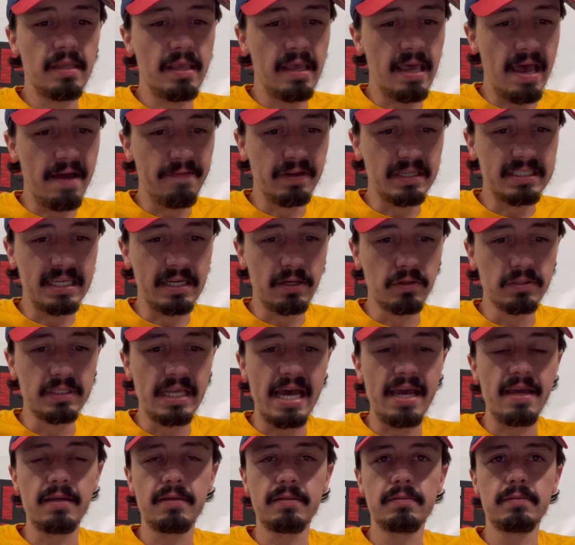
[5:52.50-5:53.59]
Every single
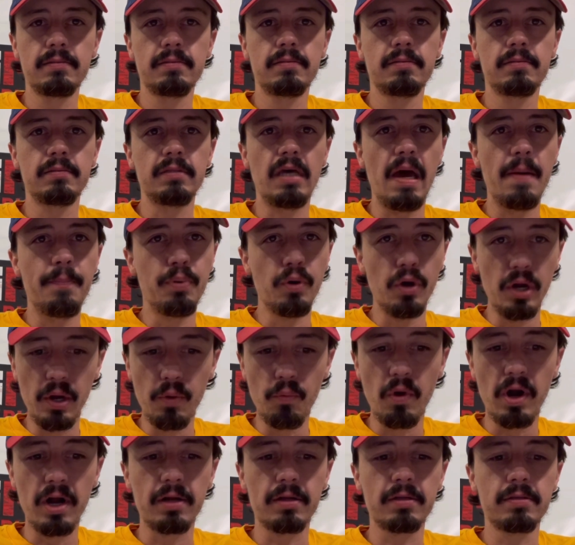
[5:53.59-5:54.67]
day. I put in
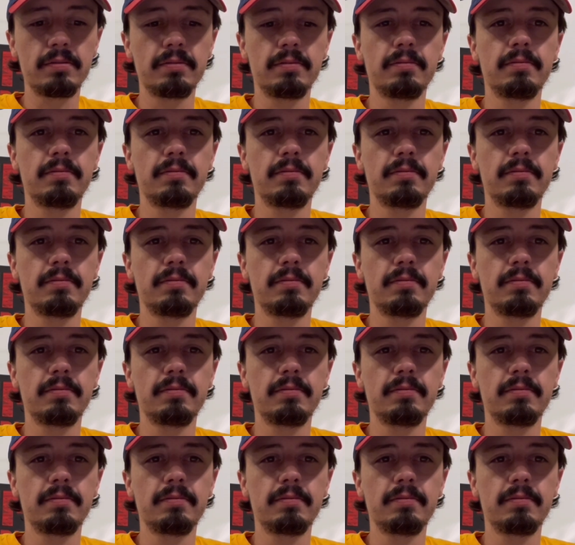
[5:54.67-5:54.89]
work.